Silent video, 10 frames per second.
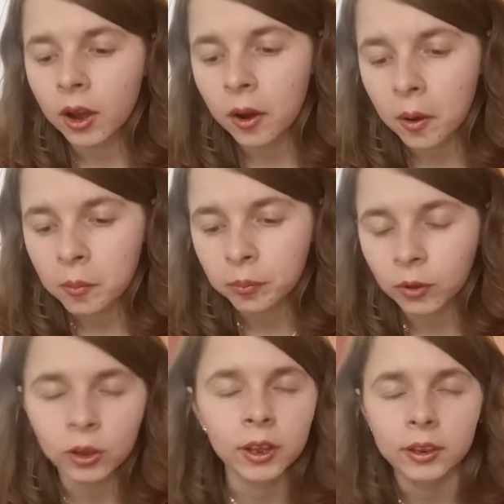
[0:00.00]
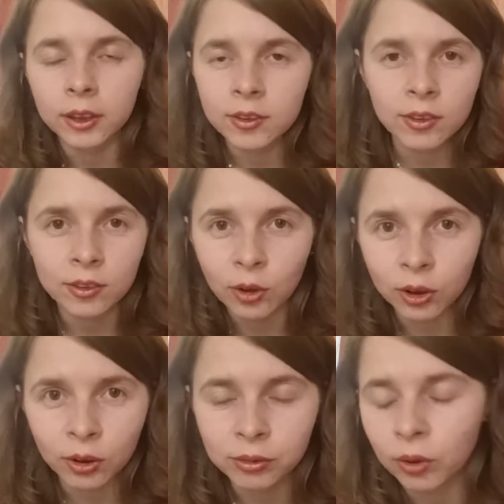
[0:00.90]
Okay, this is
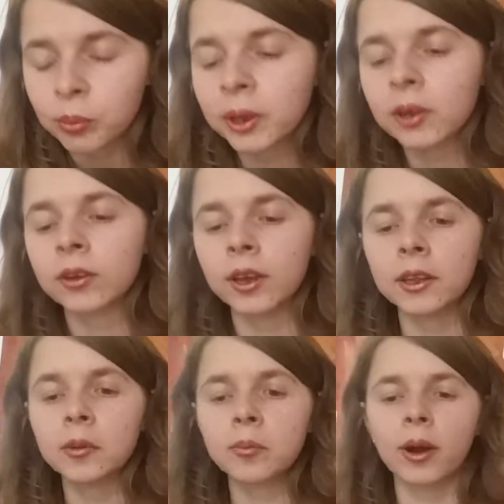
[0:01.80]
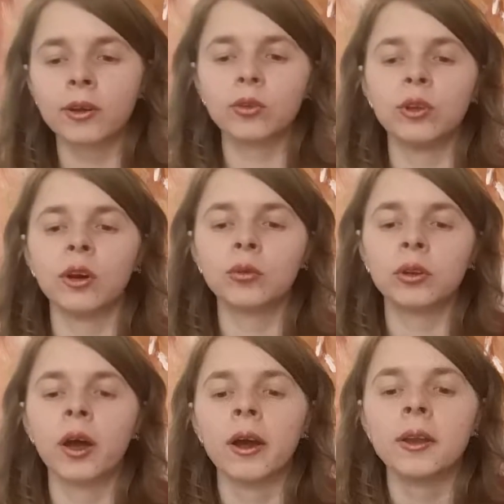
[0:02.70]
going off topic. Getting back to the
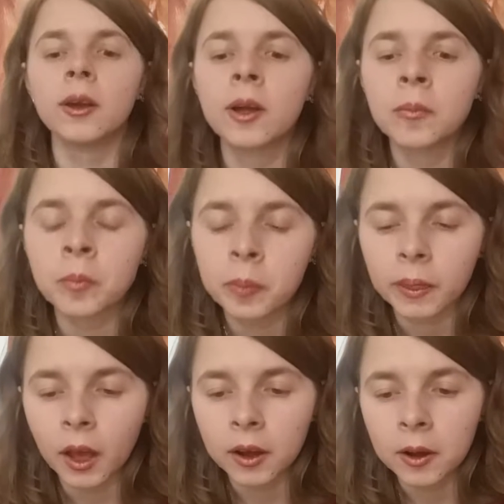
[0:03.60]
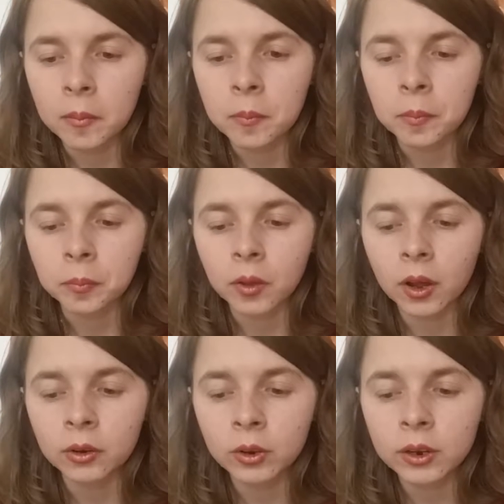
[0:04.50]
outline,
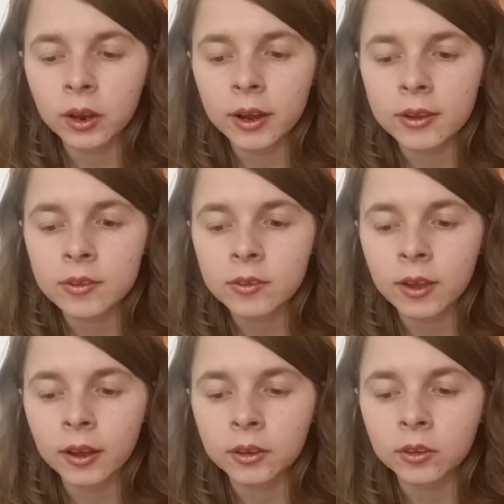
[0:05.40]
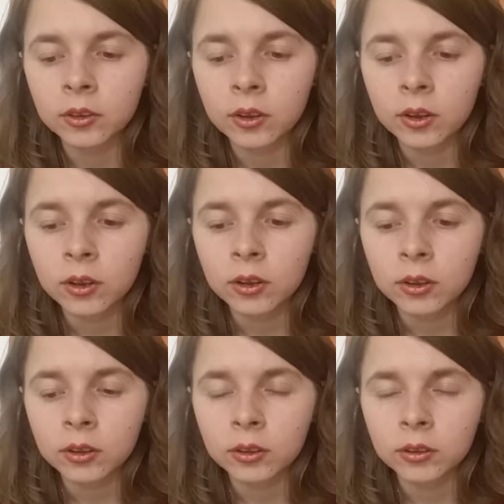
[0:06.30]
I realized that
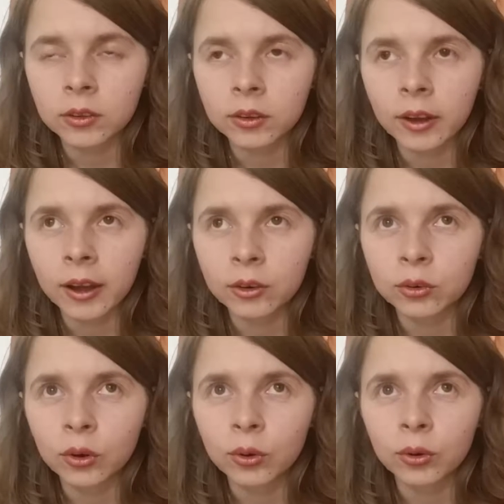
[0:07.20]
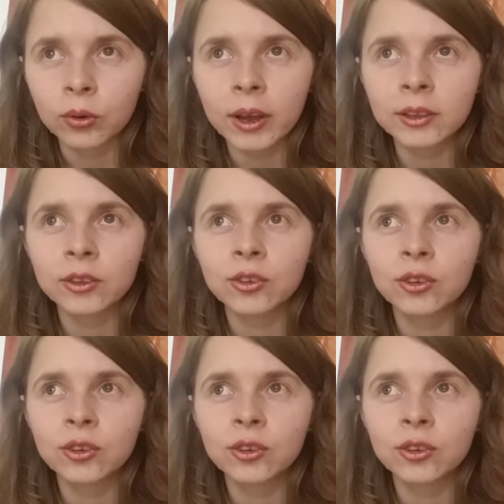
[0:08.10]
I write